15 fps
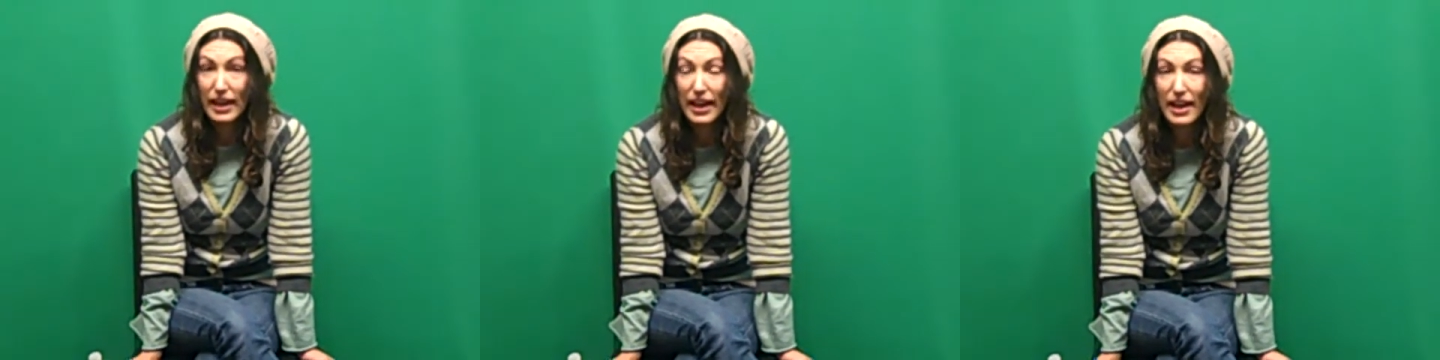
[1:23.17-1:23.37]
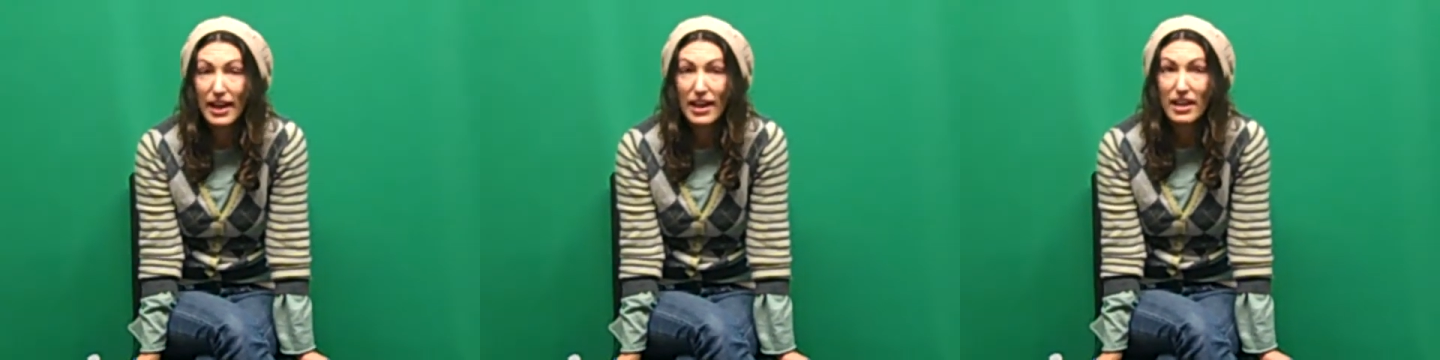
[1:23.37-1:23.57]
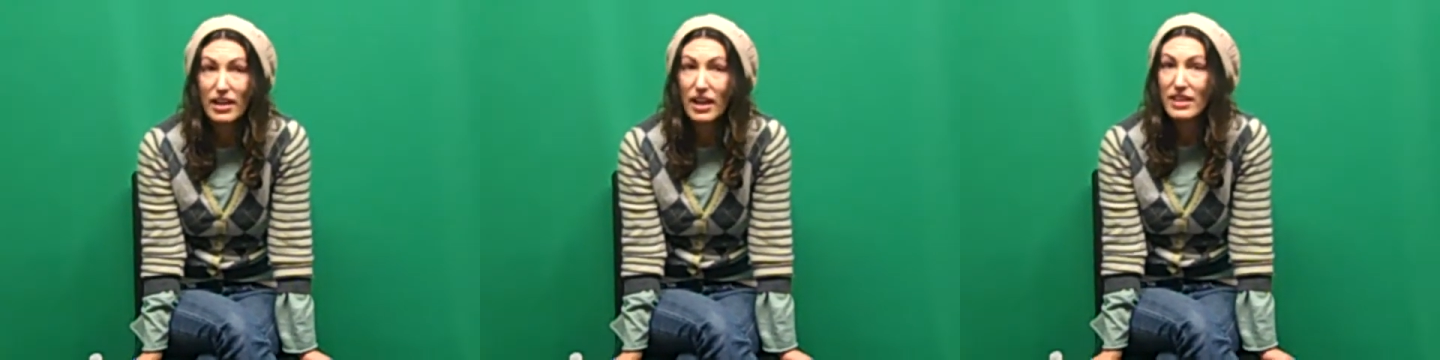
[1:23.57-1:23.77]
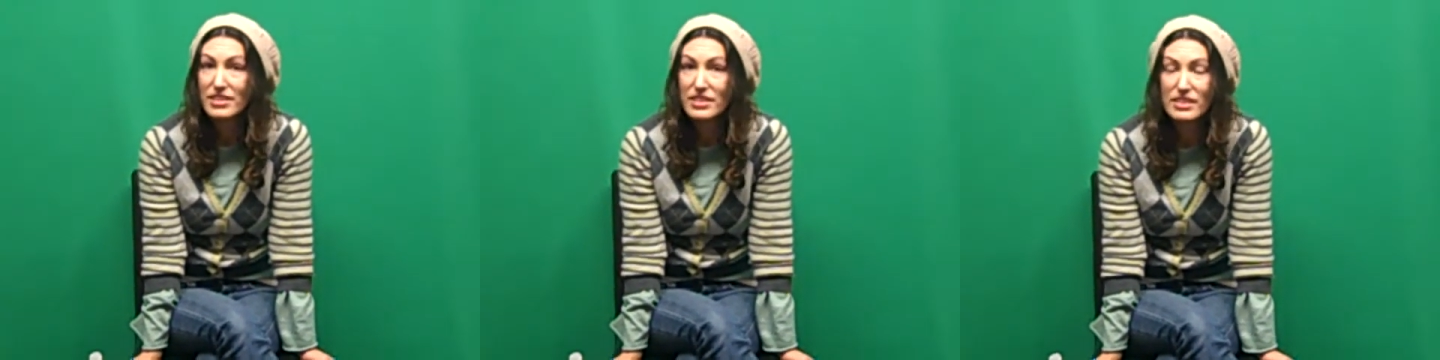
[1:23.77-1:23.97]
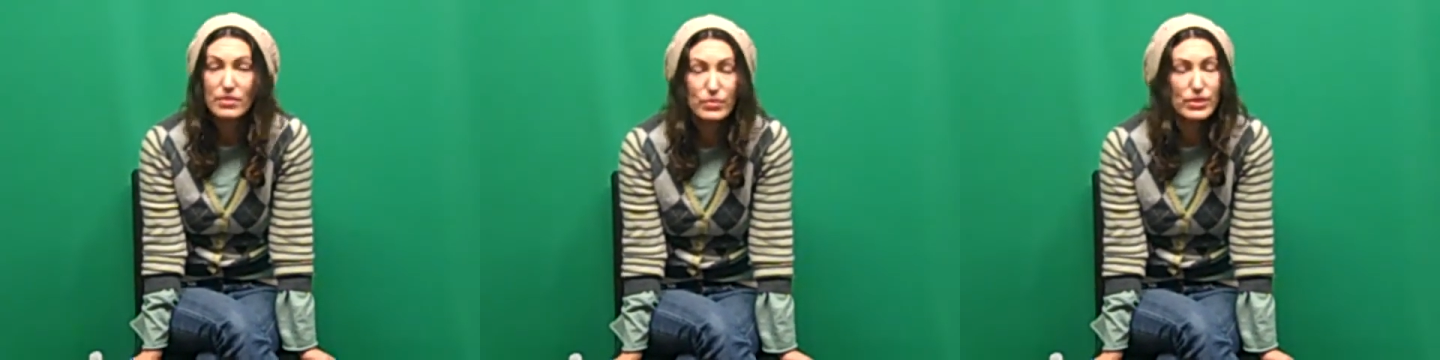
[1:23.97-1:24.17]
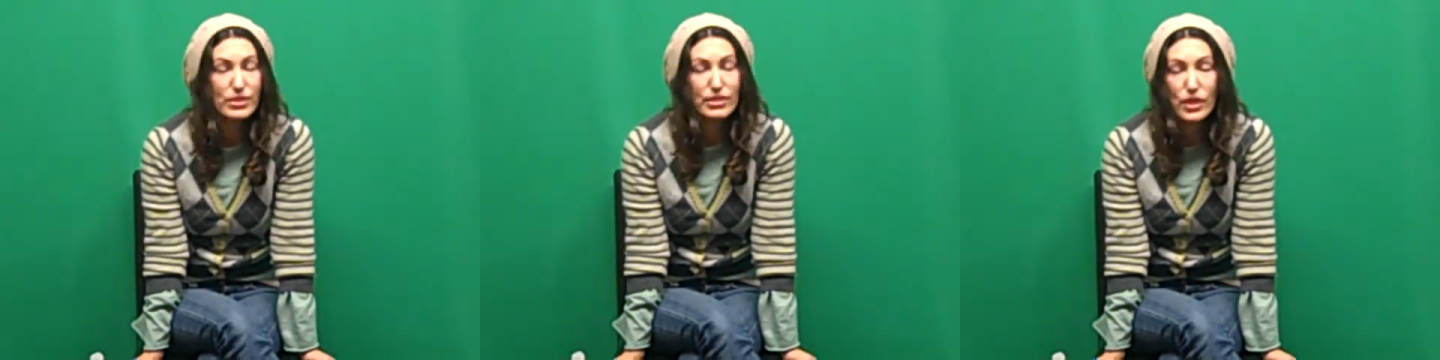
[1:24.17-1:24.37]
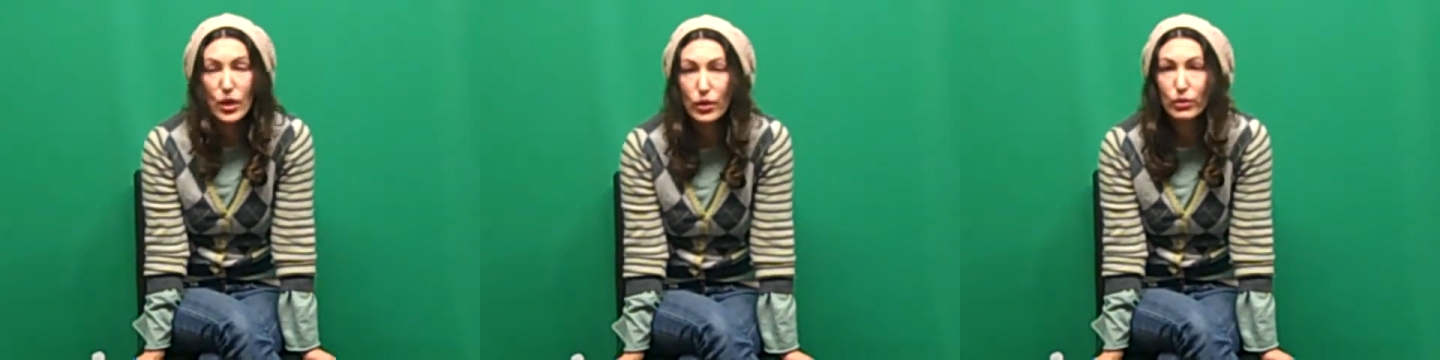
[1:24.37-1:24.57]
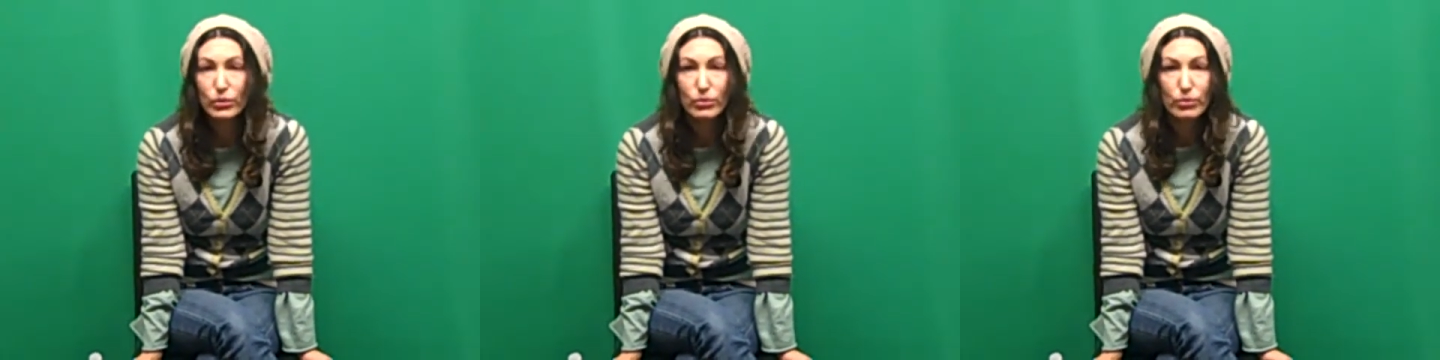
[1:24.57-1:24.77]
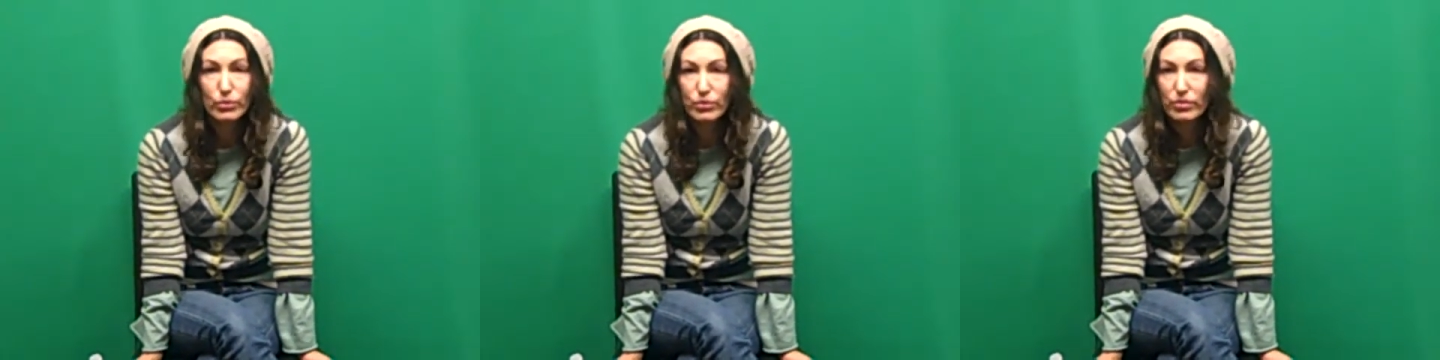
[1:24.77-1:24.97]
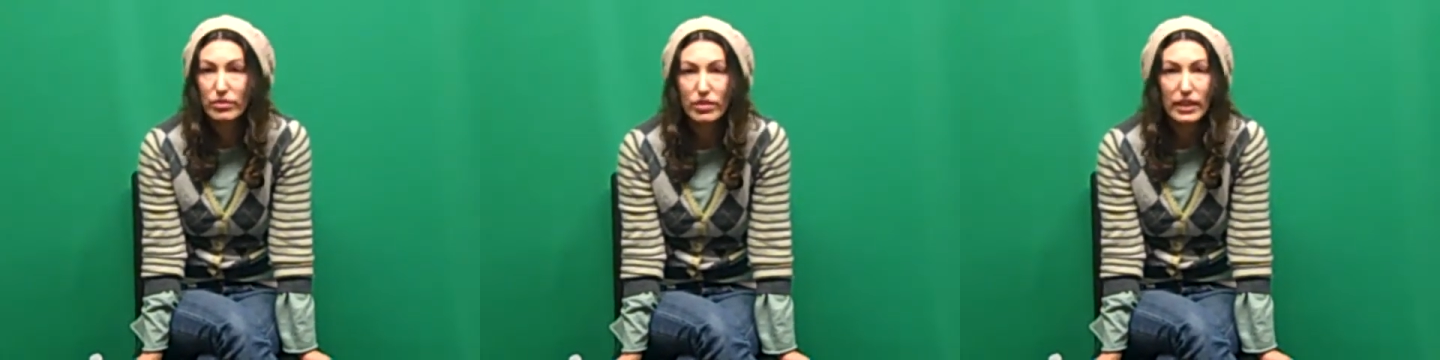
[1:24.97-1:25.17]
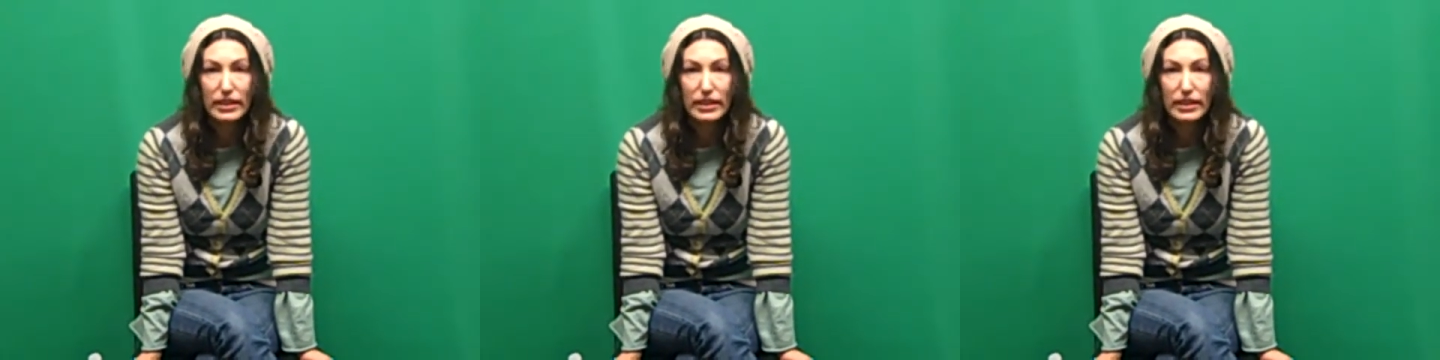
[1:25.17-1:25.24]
and I just was so